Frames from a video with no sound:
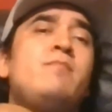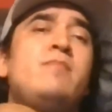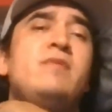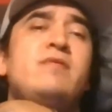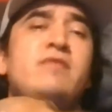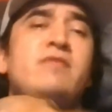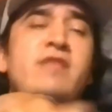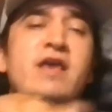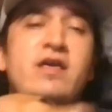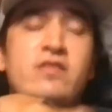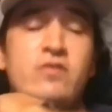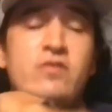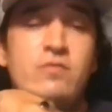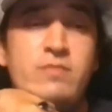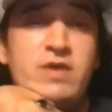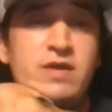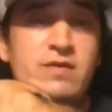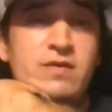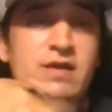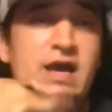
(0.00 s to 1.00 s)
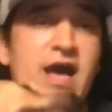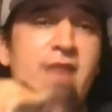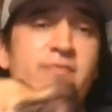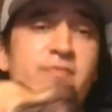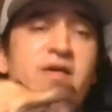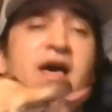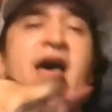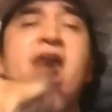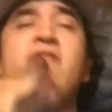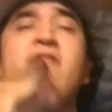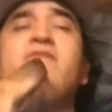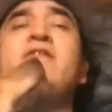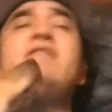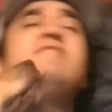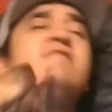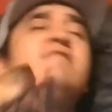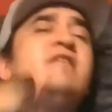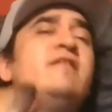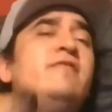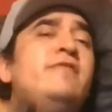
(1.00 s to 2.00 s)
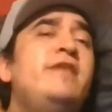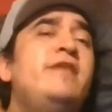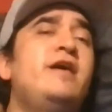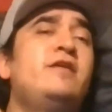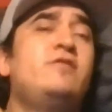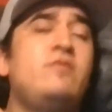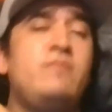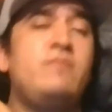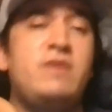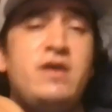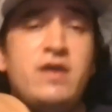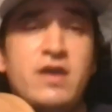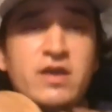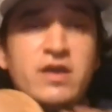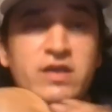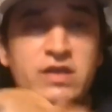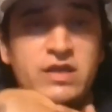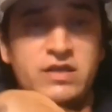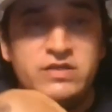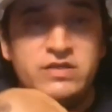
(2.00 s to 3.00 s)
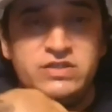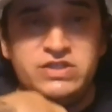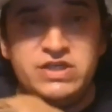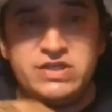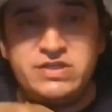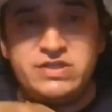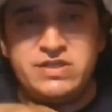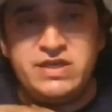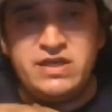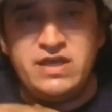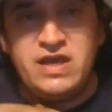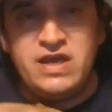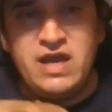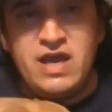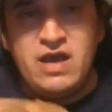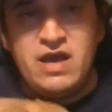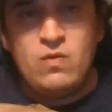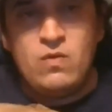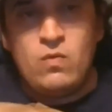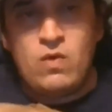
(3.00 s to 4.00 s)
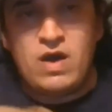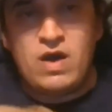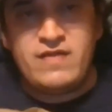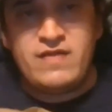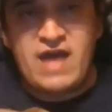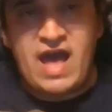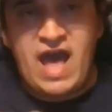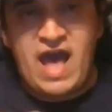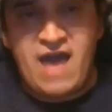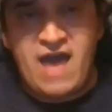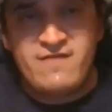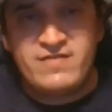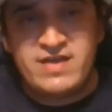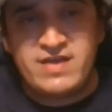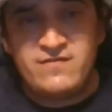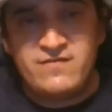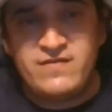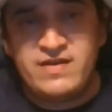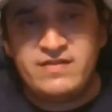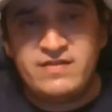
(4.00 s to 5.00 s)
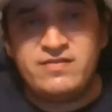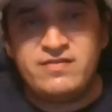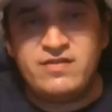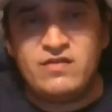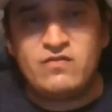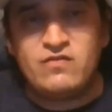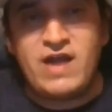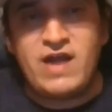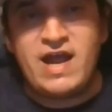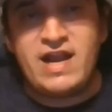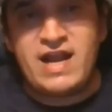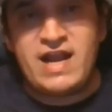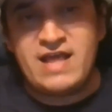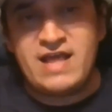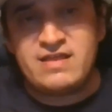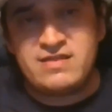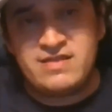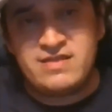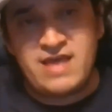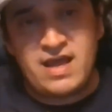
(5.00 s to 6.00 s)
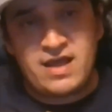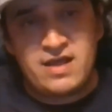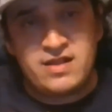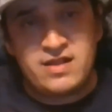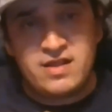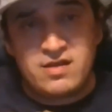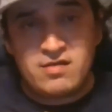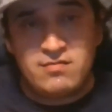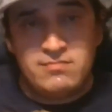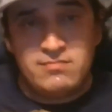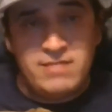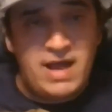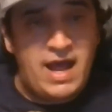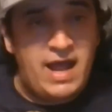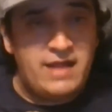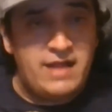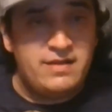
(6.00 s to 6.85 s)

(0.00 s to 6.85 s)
Next to me, I'm the alpha. Next to me, she's the one I have given the right as second in command.